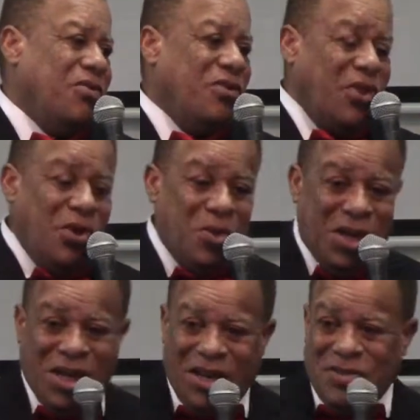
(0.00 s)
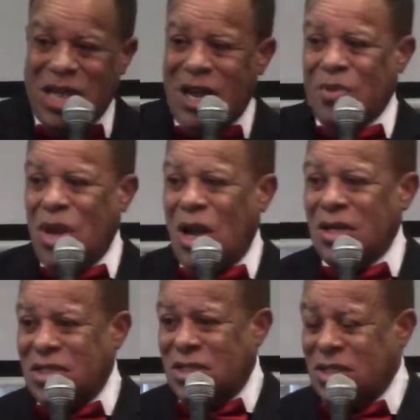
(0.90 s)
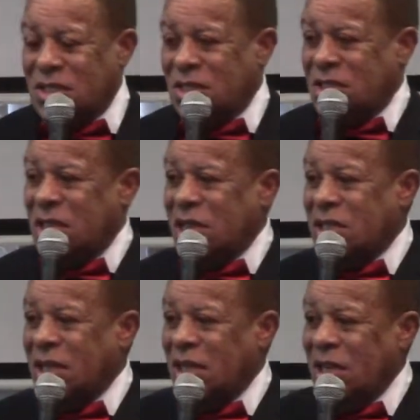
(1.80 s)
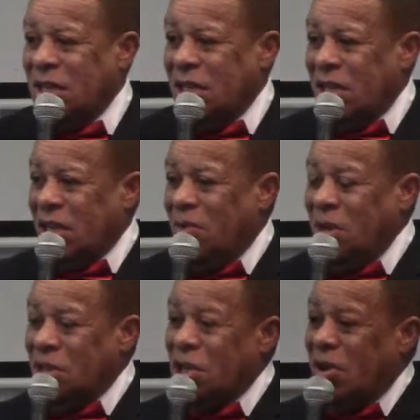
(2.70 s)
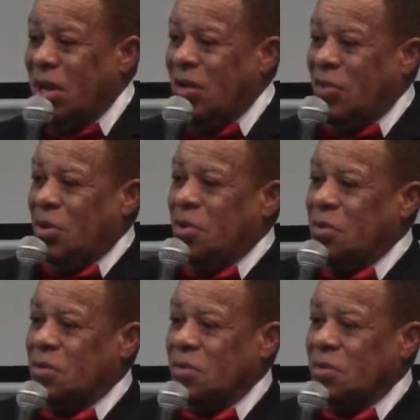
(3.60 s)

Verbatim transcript: From the very beginning of time, God says, I want you to know I love you.